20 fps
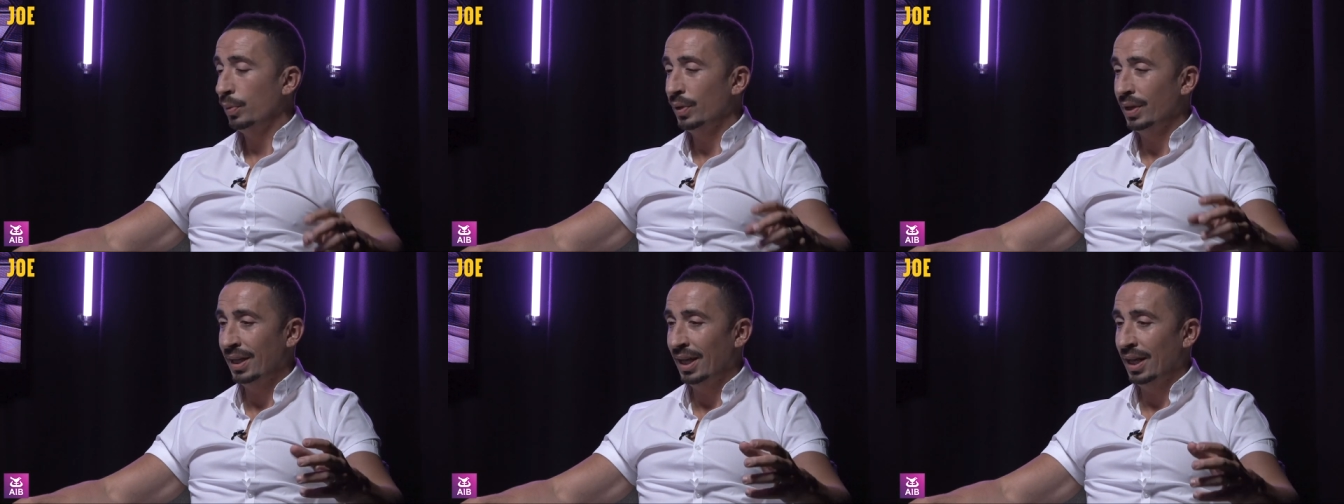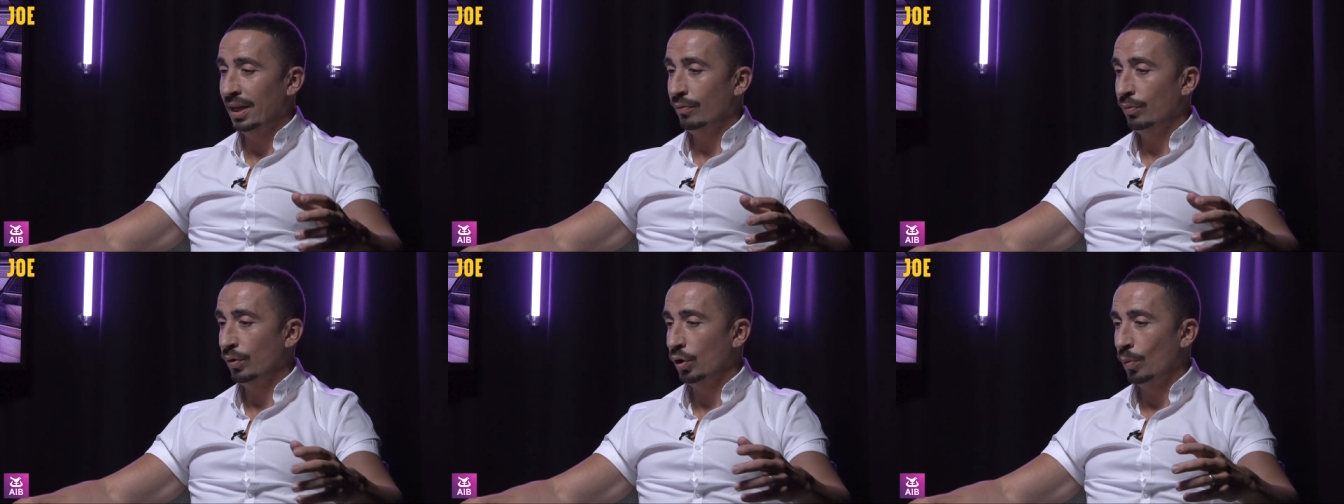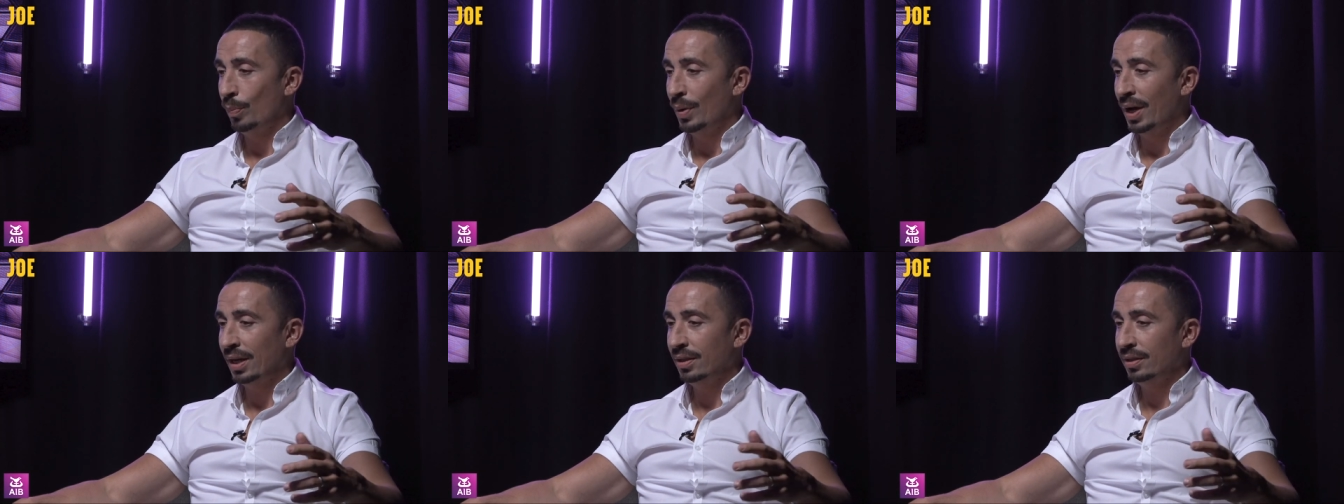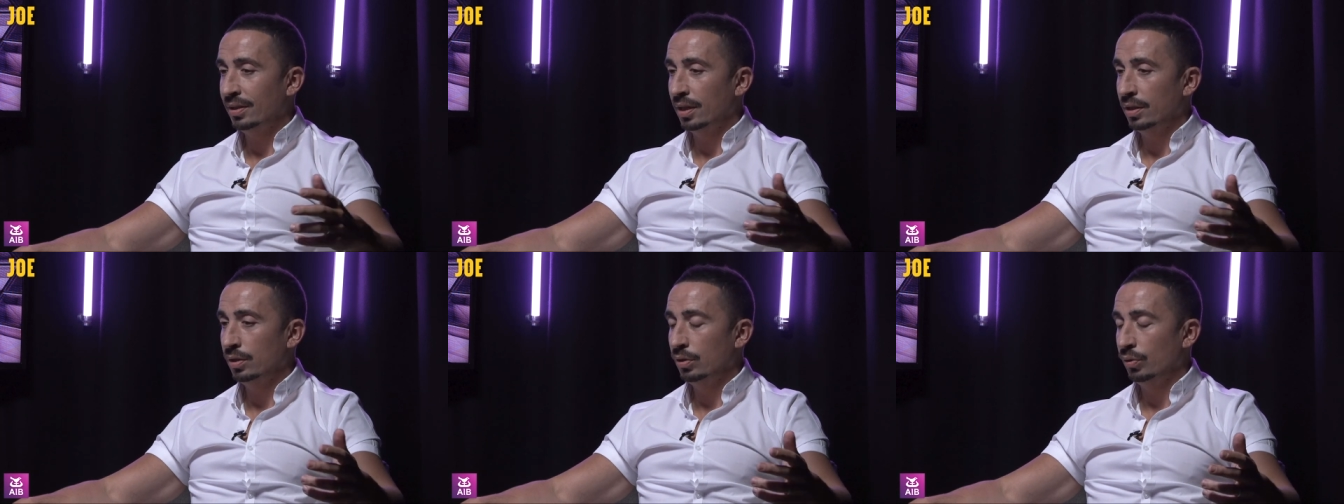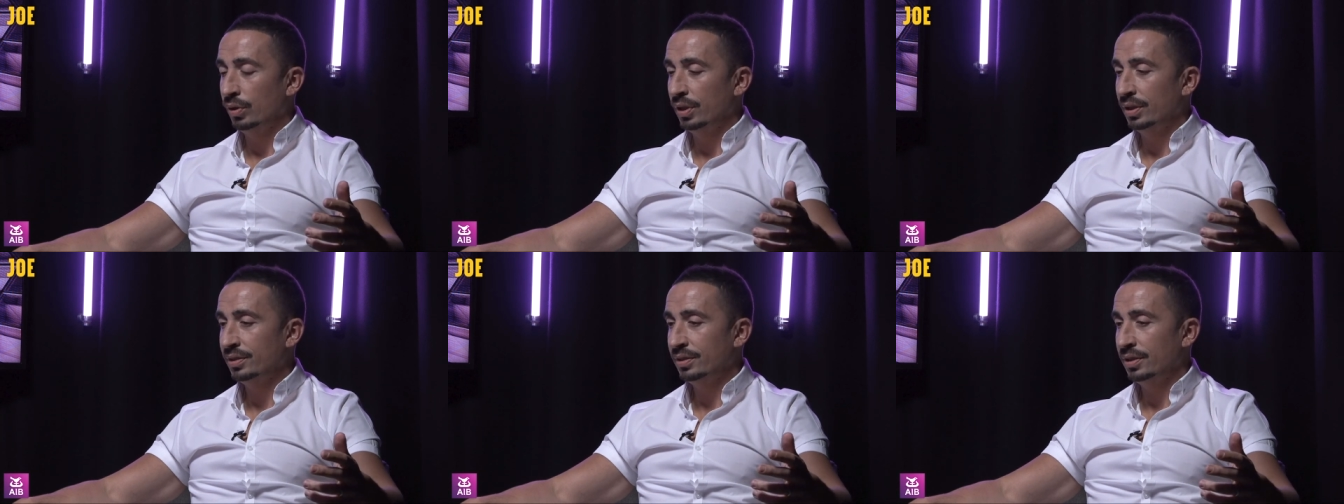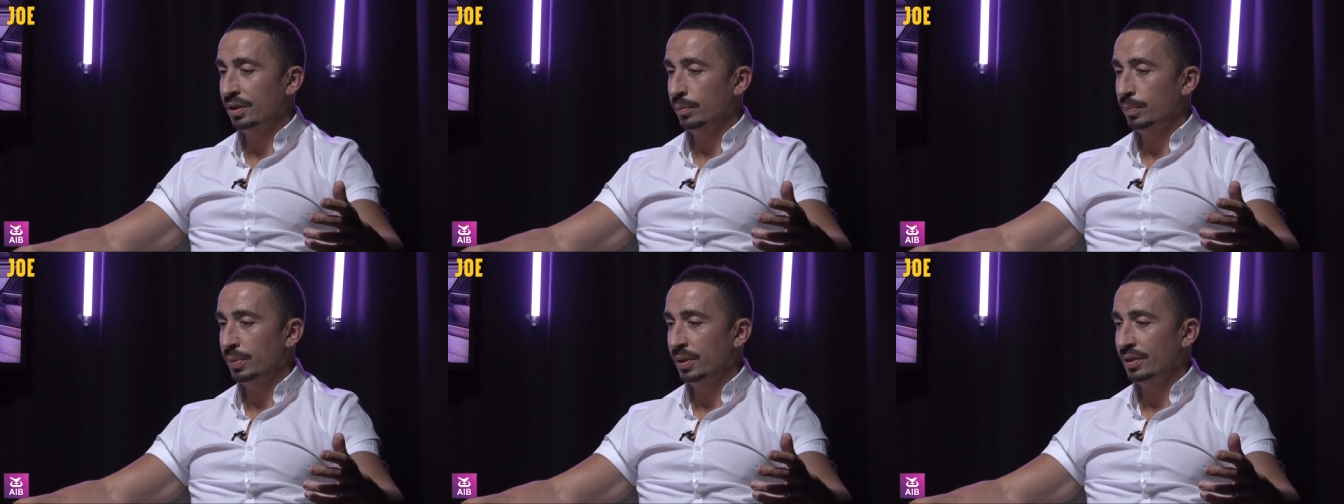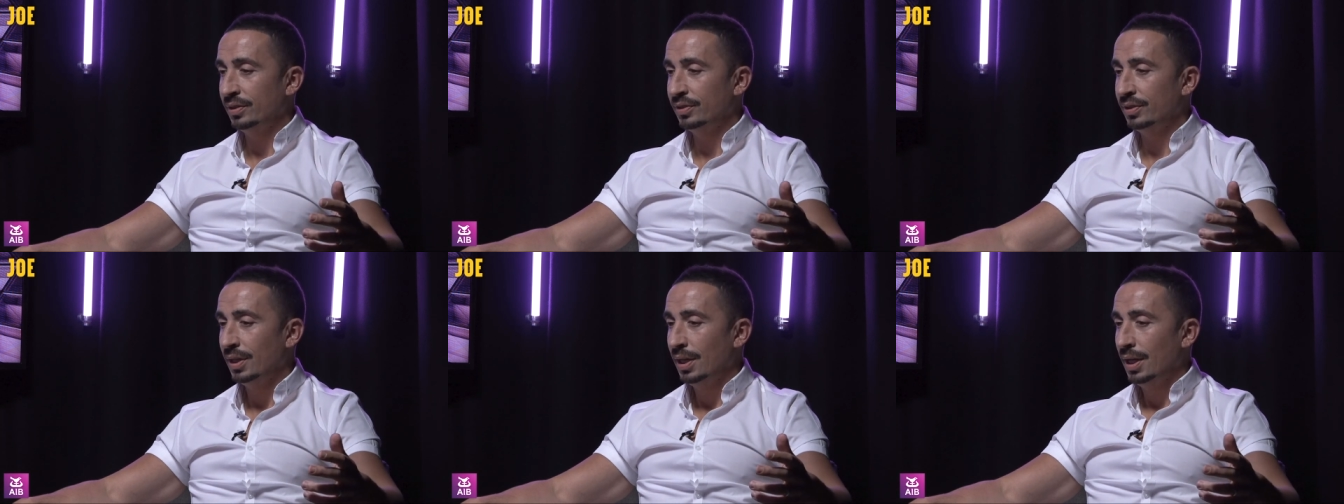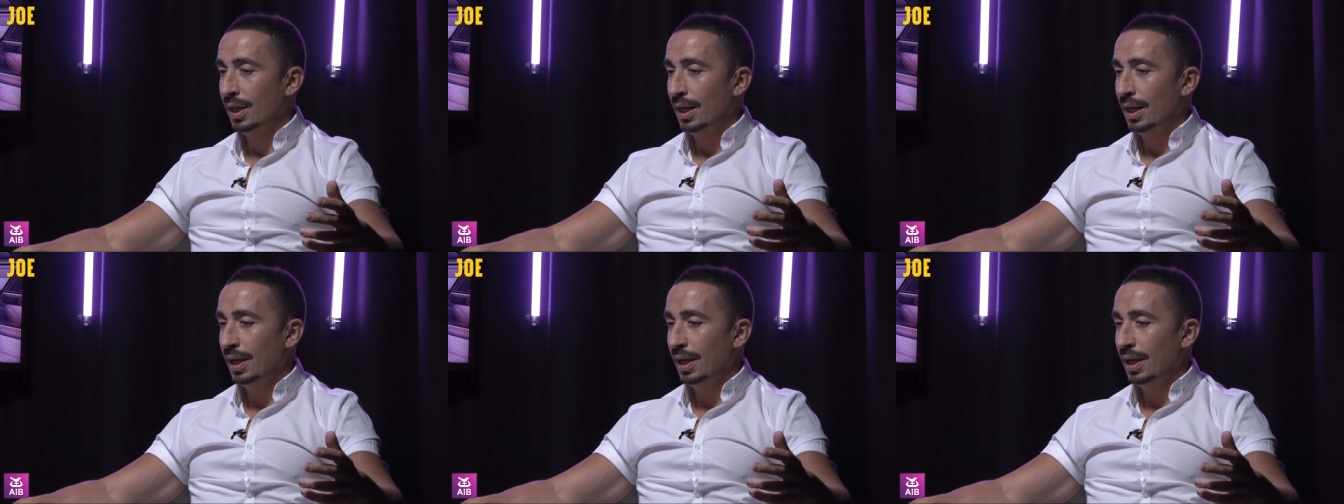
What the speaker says: But again, if we go back to that gut instinct piece,